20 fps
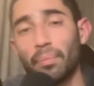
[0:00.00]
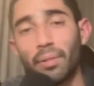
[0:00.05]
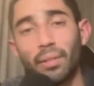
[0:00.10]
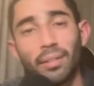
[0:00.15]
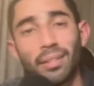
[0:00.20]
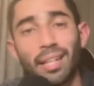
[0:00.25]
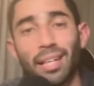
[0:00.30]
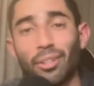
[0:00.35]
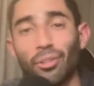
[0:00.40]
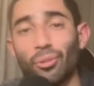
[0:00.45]

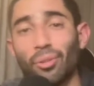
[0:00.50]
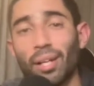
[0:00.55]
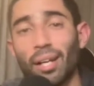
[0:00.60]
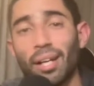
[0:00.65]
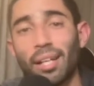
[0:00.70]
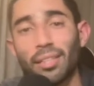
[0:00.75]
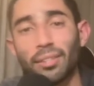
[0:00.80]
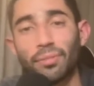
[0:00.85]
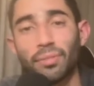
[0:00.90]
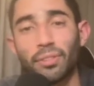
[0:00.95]
Thank you
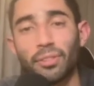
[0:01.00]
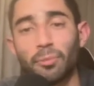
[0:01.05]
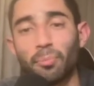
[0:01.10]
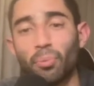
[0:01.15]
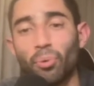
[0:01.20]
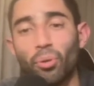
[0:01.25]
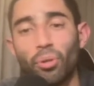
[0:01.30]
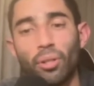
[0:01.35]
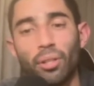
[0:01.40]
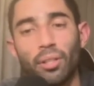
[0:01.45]
guys for
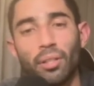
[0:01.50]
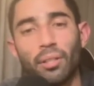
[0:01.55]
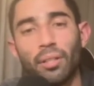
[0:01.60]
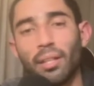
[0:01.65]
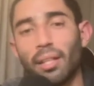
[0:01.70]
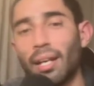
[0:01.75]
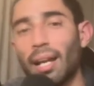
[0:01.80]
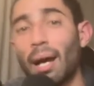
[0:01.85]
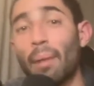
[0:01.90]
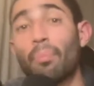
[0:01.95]
supporting,
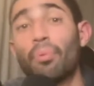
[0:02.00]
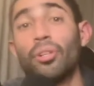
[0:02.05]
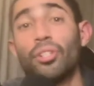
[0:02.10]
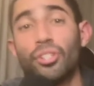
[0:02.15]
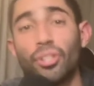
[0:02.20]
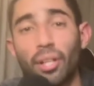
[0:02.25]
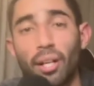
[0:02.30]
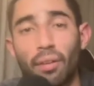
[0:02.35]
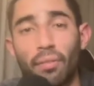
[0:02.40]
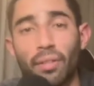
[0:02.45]
and I
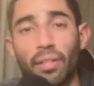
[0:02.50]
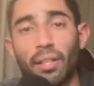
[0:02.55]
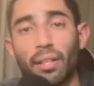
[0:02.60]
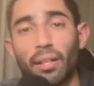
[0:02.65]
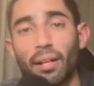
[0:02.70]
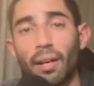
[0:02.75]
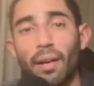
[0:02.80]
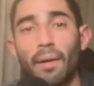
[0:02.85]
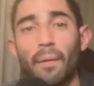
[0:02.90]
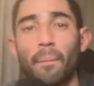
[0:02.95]
appreciate
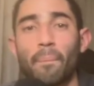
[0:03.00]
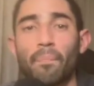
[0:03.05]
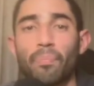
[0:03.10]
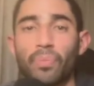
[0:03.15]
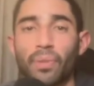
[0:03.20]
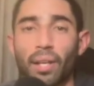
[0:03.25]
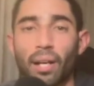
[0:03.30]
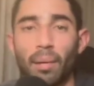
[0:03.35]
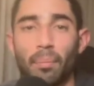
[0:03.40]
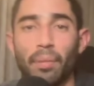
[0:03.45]
everything. All right.
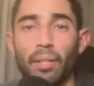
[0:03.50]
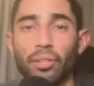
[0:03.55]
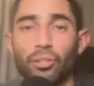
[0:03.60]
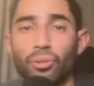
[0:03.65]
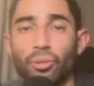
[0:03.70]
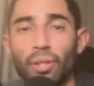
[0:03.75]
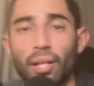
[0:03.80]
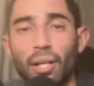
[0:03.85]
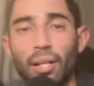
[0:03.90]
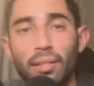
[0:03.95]
God bless
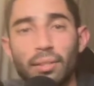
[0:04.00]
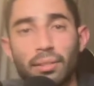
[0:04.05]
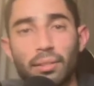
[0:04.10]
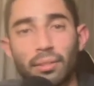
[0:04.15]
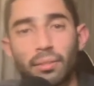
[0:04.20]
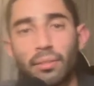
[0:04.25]
you guys.